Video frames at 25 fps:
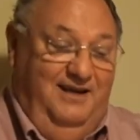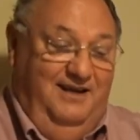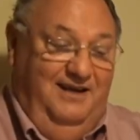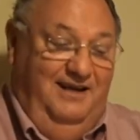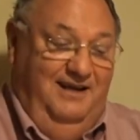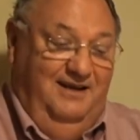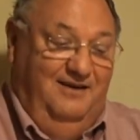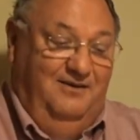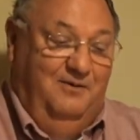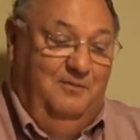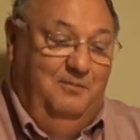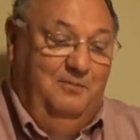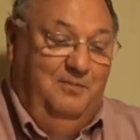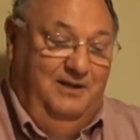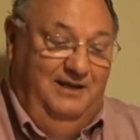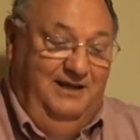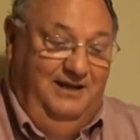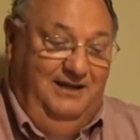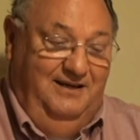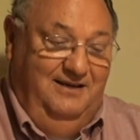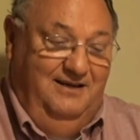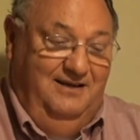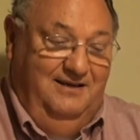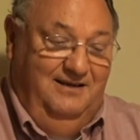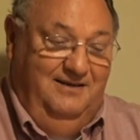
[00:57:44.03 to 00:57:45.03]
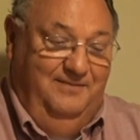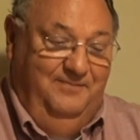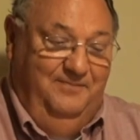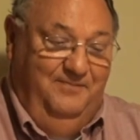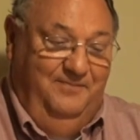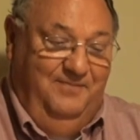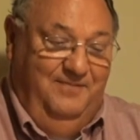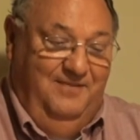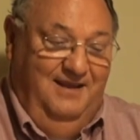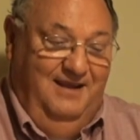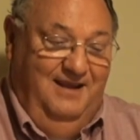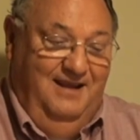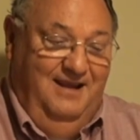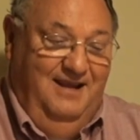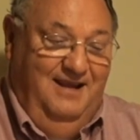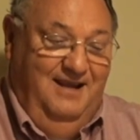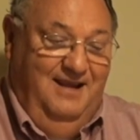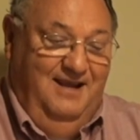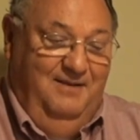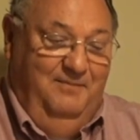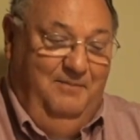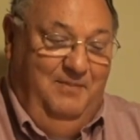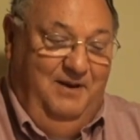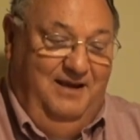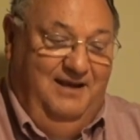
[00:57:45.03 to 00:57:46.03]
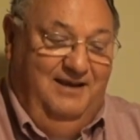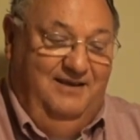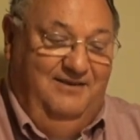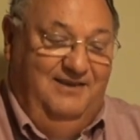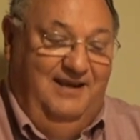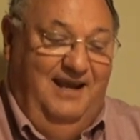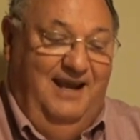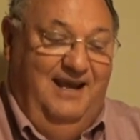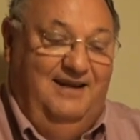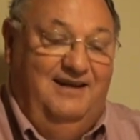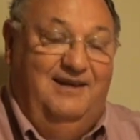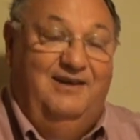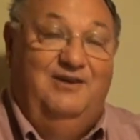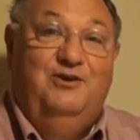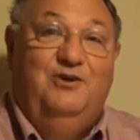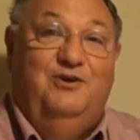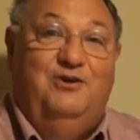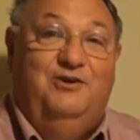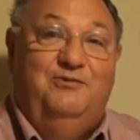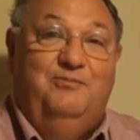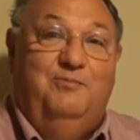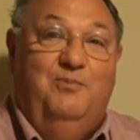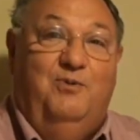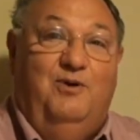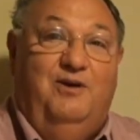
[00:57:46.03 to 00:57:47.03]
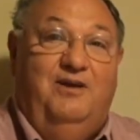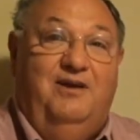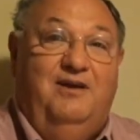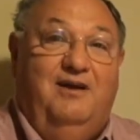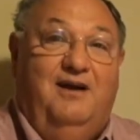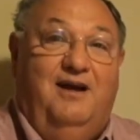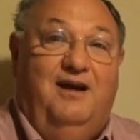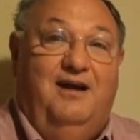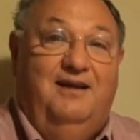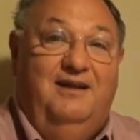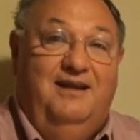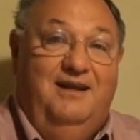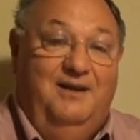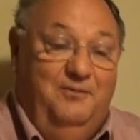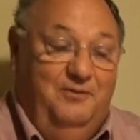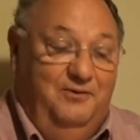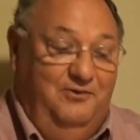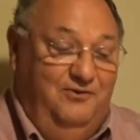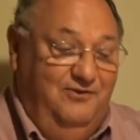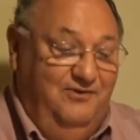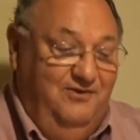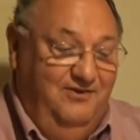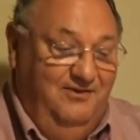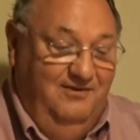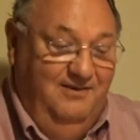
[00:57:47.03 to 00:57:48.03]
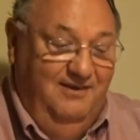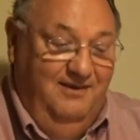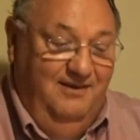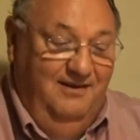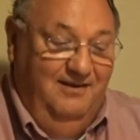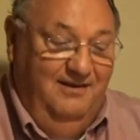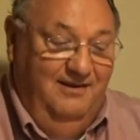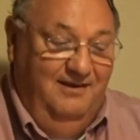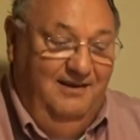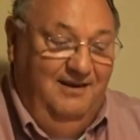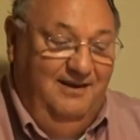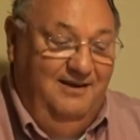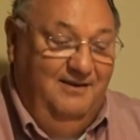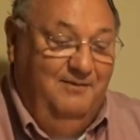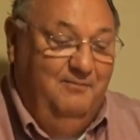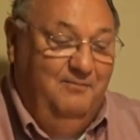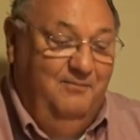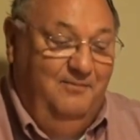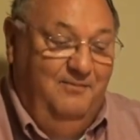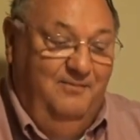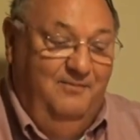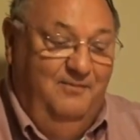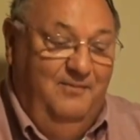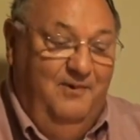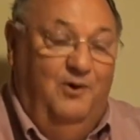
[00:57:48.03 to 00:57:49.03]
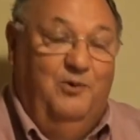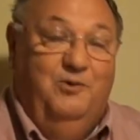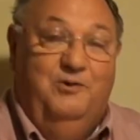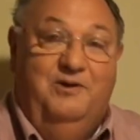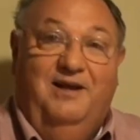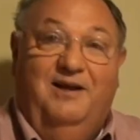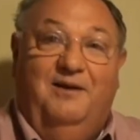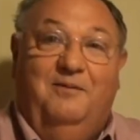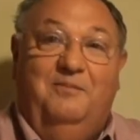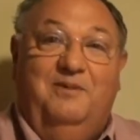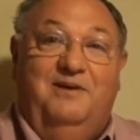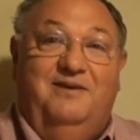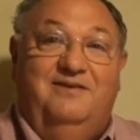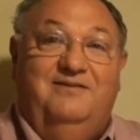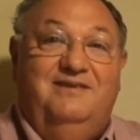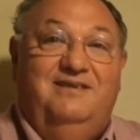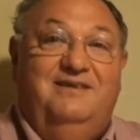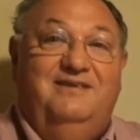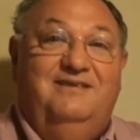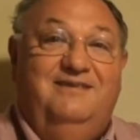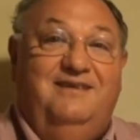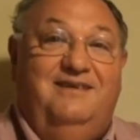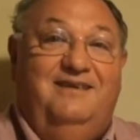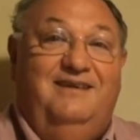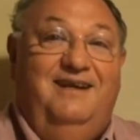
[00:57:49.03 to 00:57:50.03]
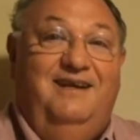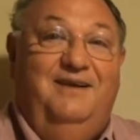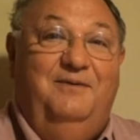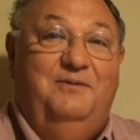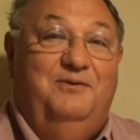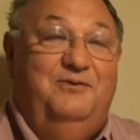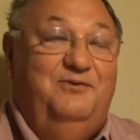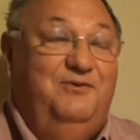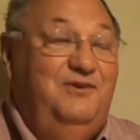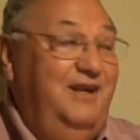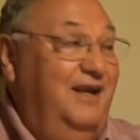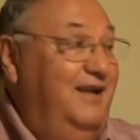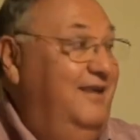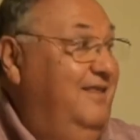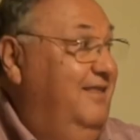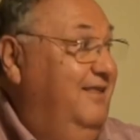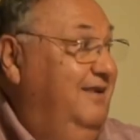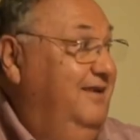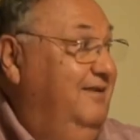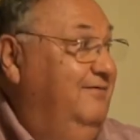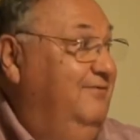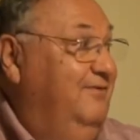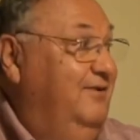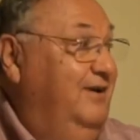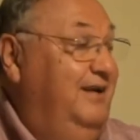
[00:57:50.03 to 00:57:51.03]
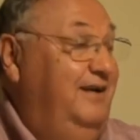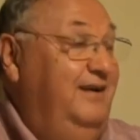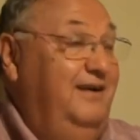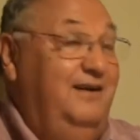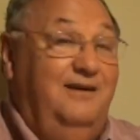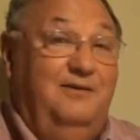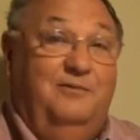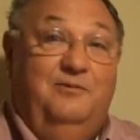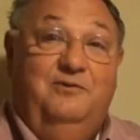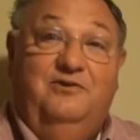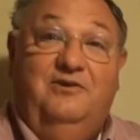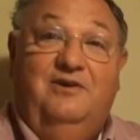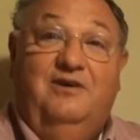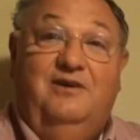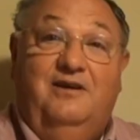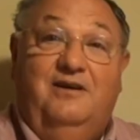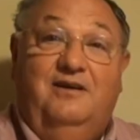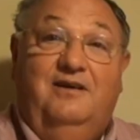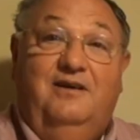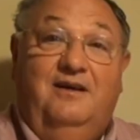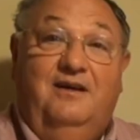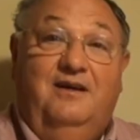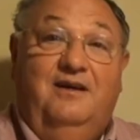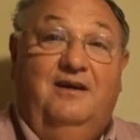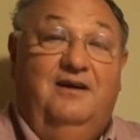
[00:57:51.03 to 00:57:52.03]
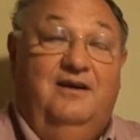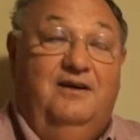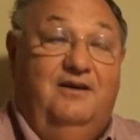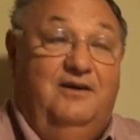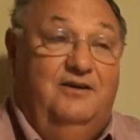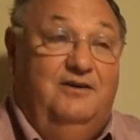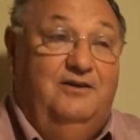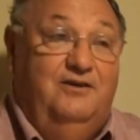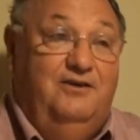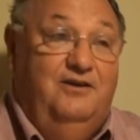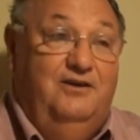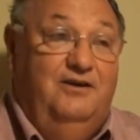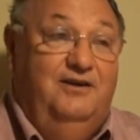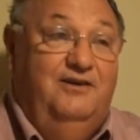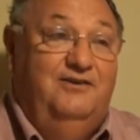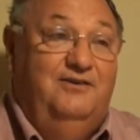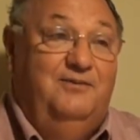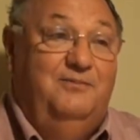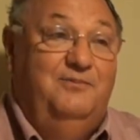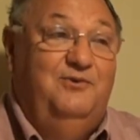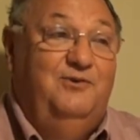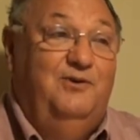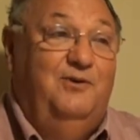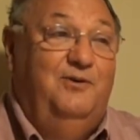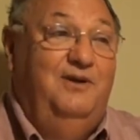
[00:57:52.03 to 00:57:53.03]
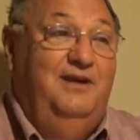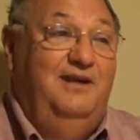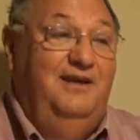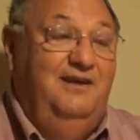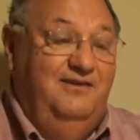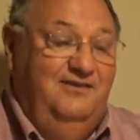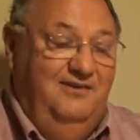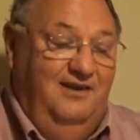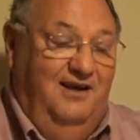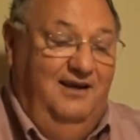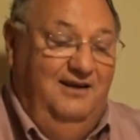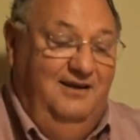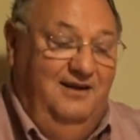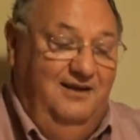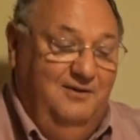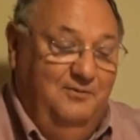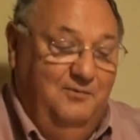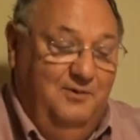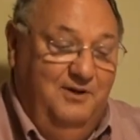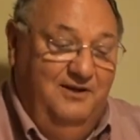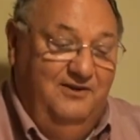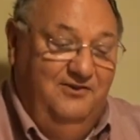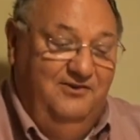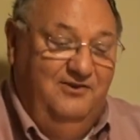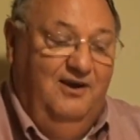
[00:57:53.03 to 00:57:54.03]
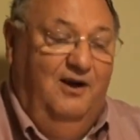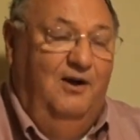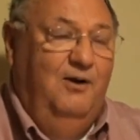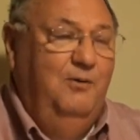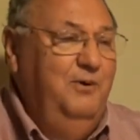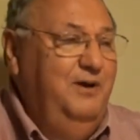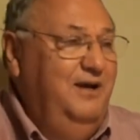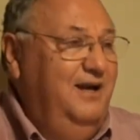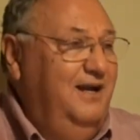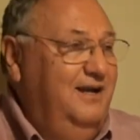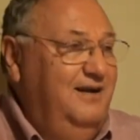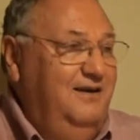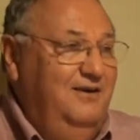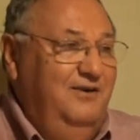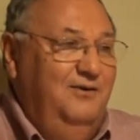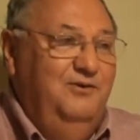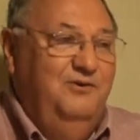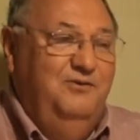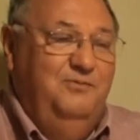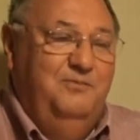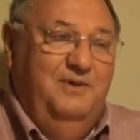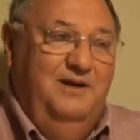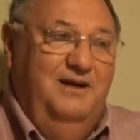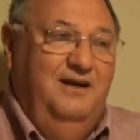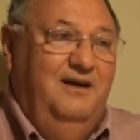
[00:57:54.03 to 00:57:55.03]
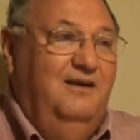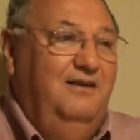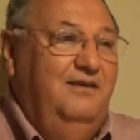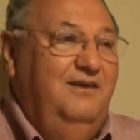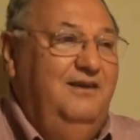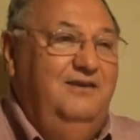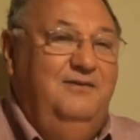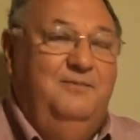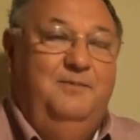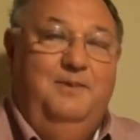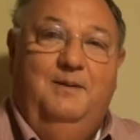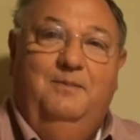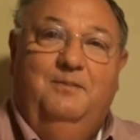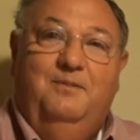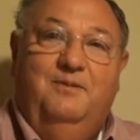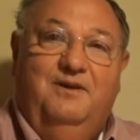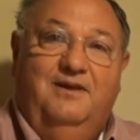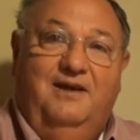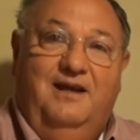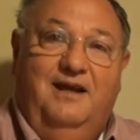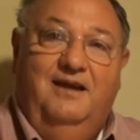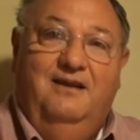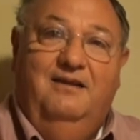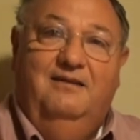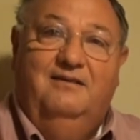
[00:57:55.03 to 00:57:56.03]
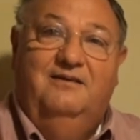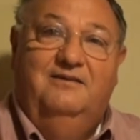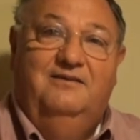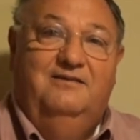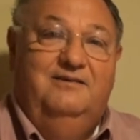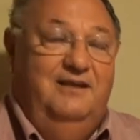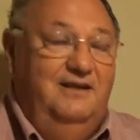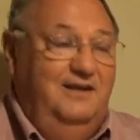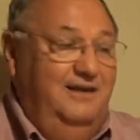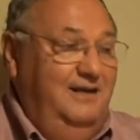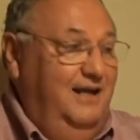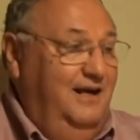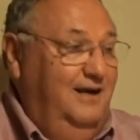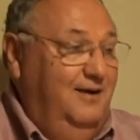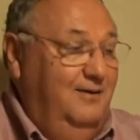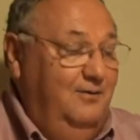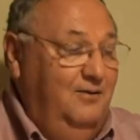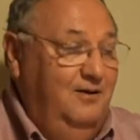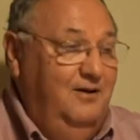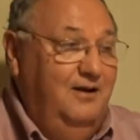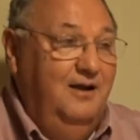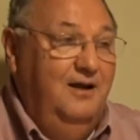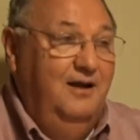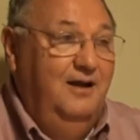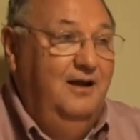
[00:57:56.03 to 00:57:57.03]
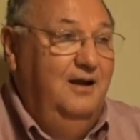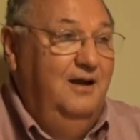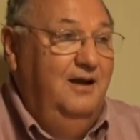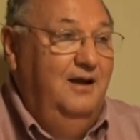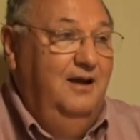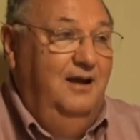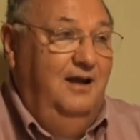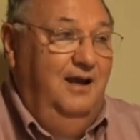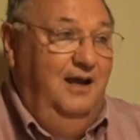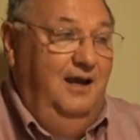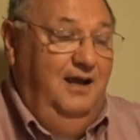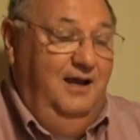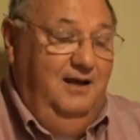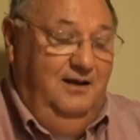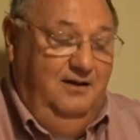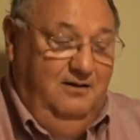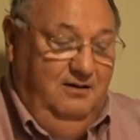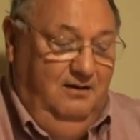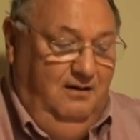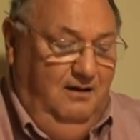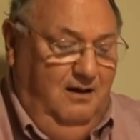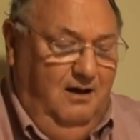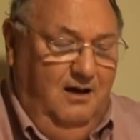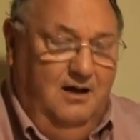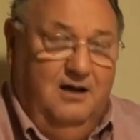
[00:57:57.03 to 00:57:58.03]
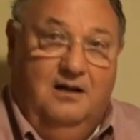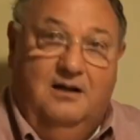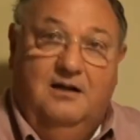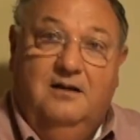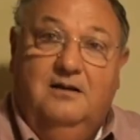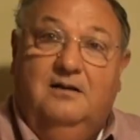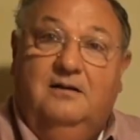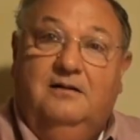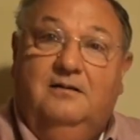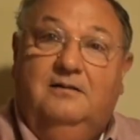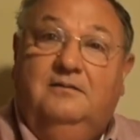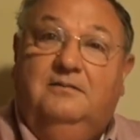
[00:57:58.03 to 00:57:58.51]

And Hickel blinked because they had the tourist boycott, and he was in the hotel business, and he was deathly afraid that it was going to hurt tourism. So his idea was, all we got to do is bring all these people together and sit down and talk.